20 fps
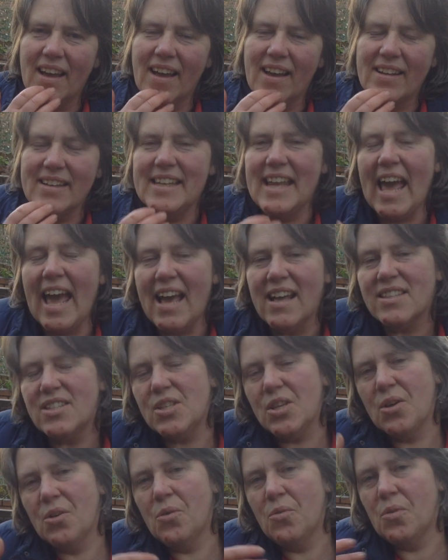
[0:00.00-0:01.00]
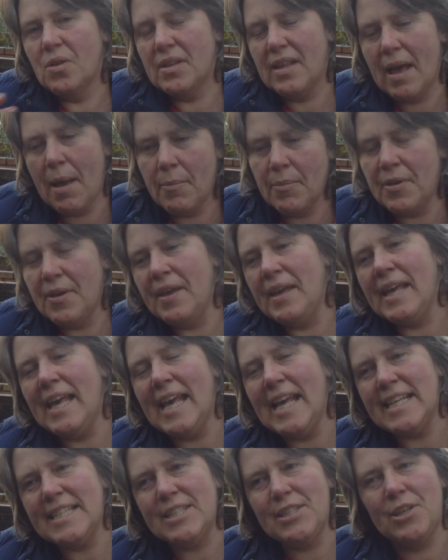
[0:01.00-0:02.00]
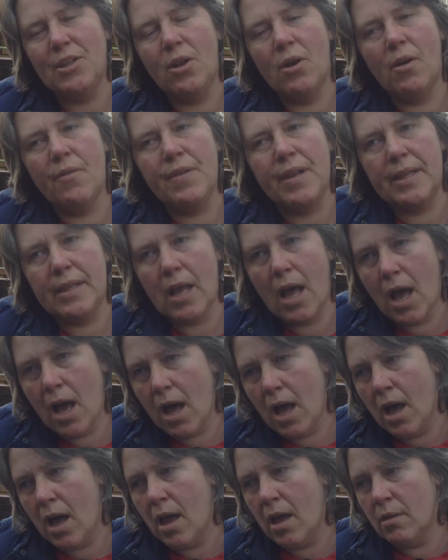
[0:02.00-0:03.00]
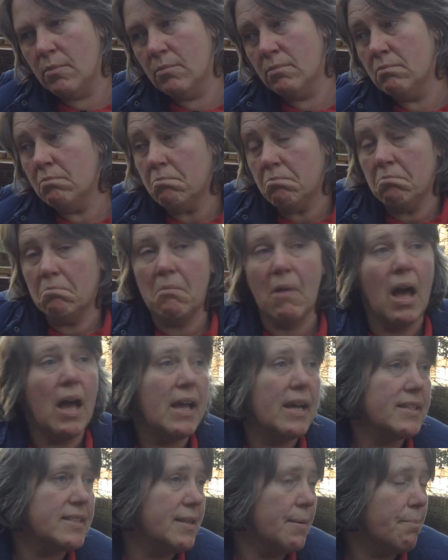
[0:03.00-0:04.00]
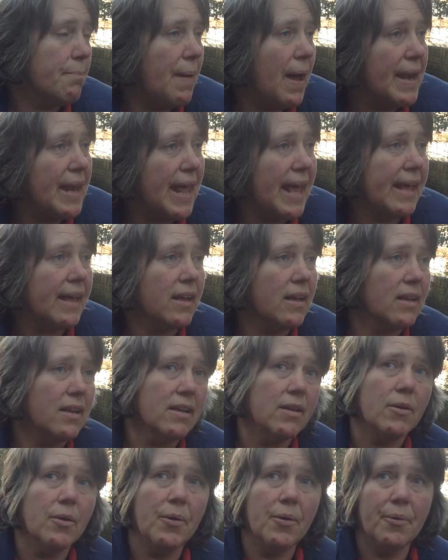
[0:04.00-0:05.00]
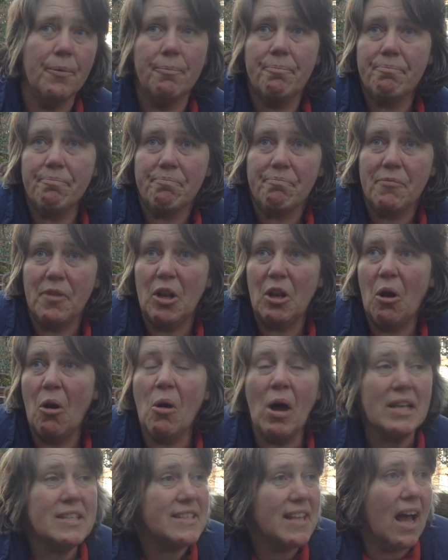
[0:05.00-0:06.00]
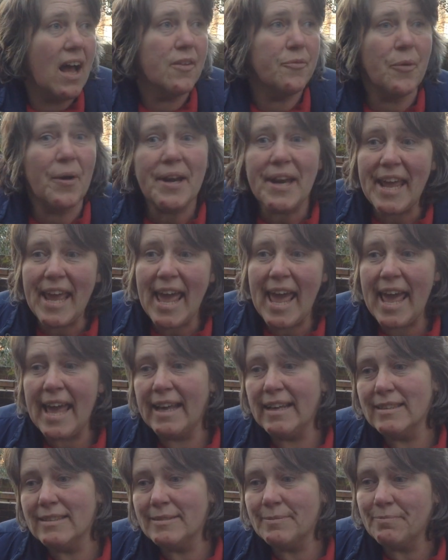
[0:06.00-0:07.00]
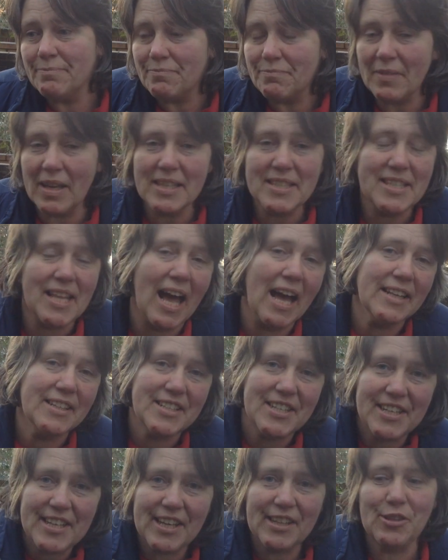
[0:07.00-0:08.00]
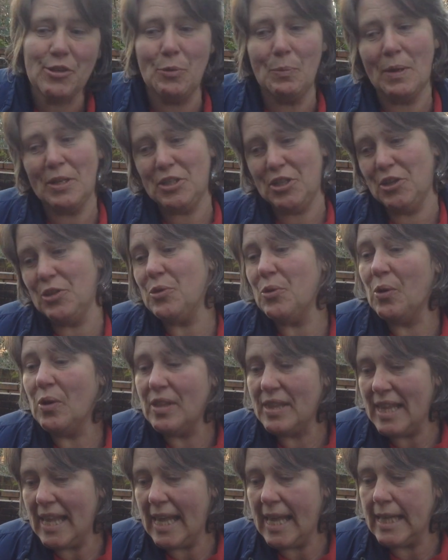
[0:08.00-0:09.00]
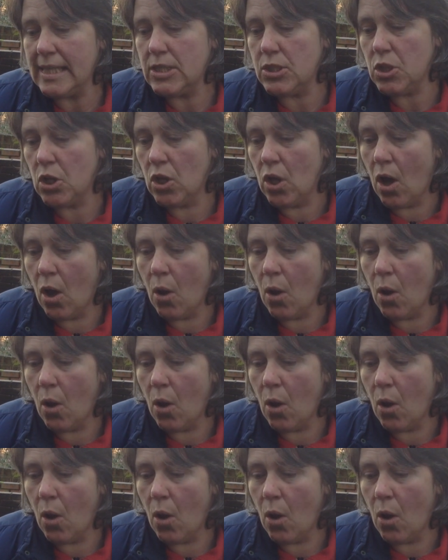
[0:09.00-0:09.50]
And yeah, so what I'm doing is, every time I hear some panic, I start worrying, I start reading too much into all these,